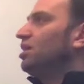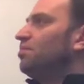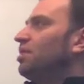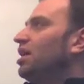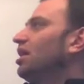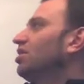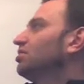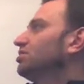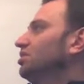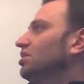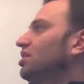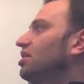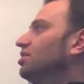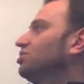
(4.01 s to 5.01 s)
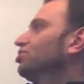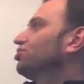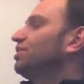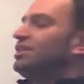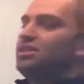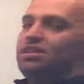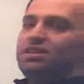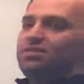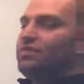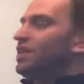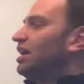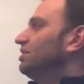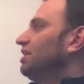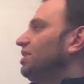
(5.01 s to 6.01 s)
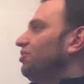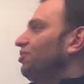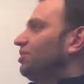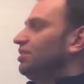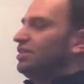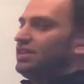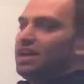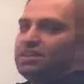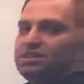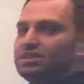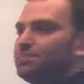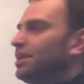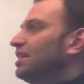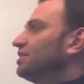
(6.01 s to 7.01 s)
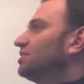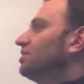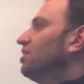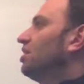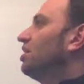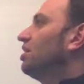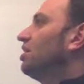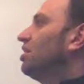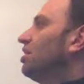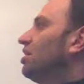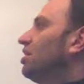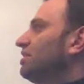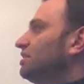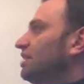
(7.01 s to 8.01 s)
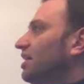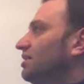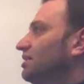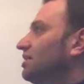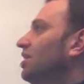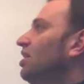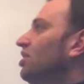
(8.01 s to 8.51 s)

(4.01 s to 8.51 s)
about training validation test splits of datasets.